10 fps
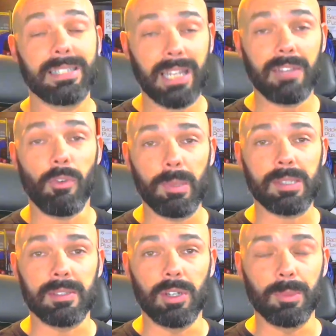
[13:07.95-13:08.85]
kind of a
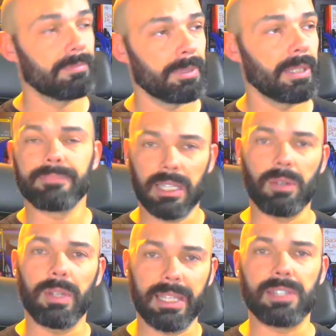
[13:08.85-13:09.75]
misnomer, but I
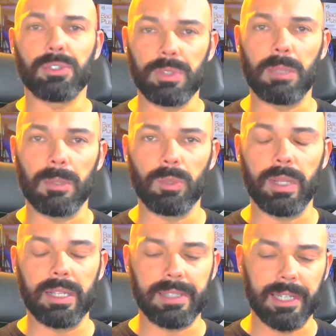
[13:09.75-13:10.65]
don't want to get too deep in the
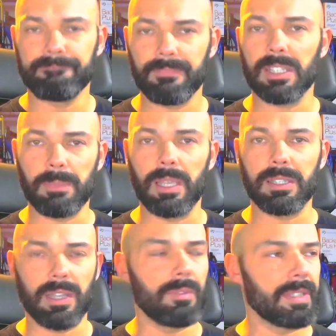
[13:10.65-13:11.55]
weeds there. This may
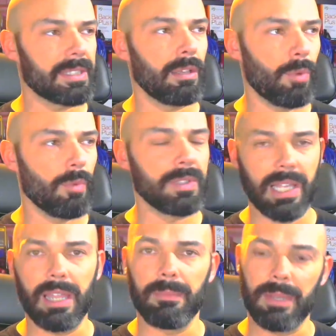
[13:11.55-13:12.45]
solve itself over
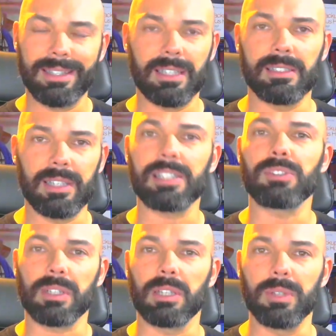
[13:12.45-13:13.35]
time and not
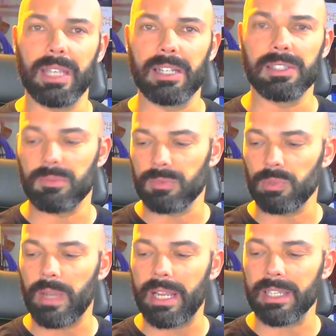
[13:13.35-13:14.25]
strictly related to,
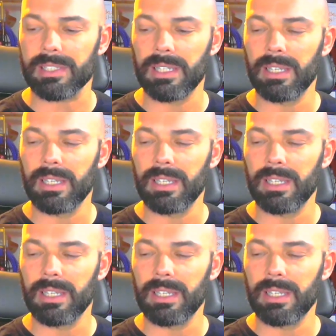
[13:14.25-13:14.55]
to Radix,